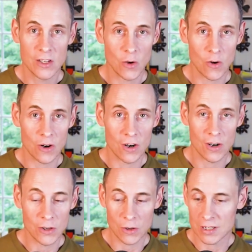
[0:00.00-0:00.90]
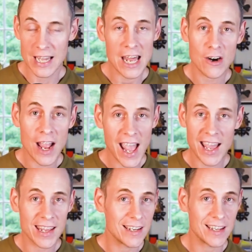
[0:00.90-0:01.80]
your your
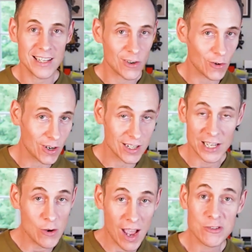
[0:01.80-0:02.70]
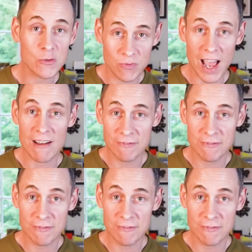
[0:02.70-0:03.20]
letterhead your like you have to mm-hmm.